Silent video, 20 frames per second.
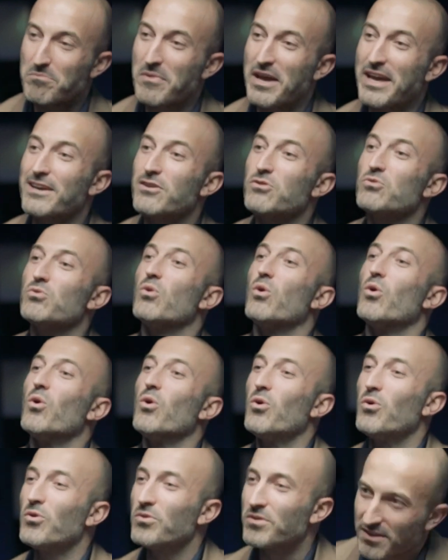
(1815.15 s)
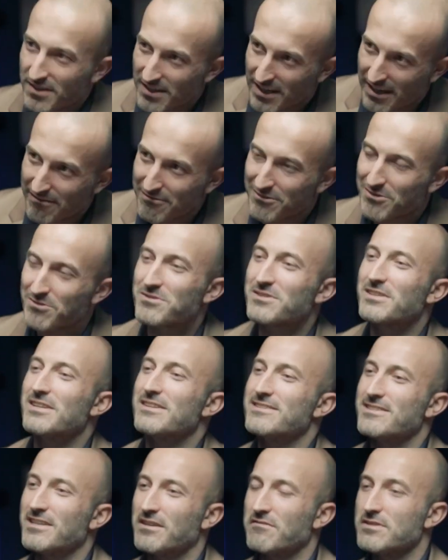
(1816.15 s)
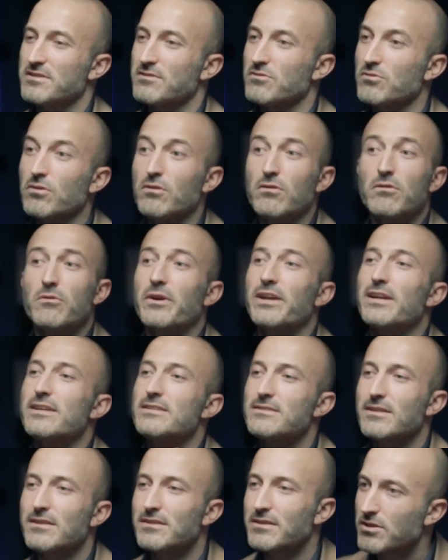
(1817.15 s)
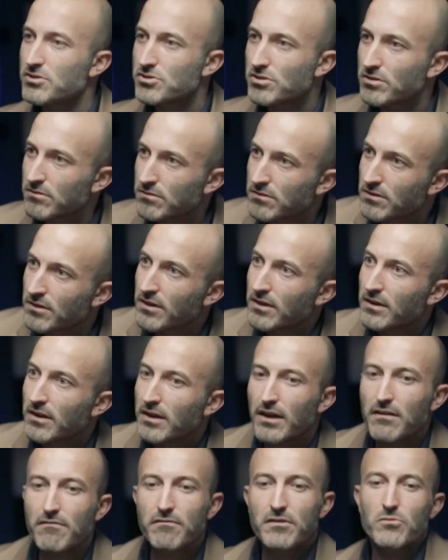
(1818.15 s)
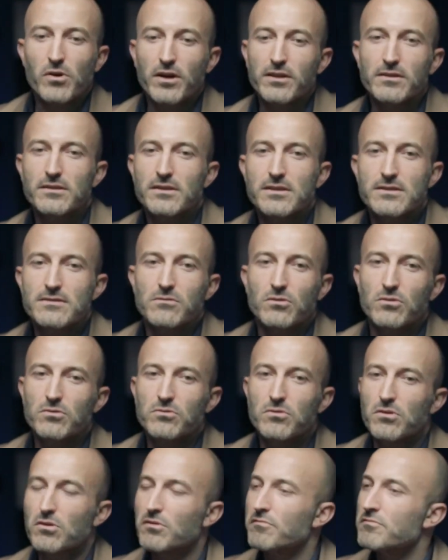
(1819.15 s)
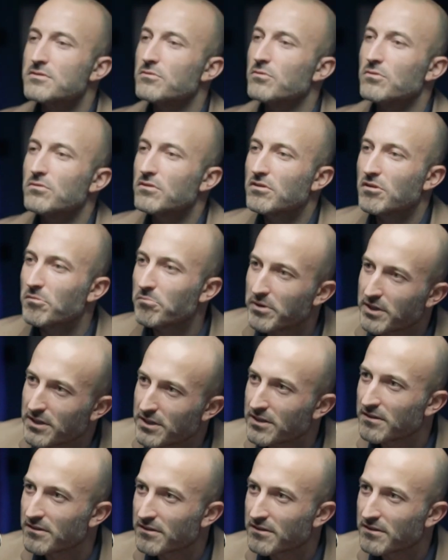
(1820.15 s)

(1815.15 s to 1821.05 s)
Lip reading: make your own after sales service. You know, real estate agent, everyone is owner of his own company.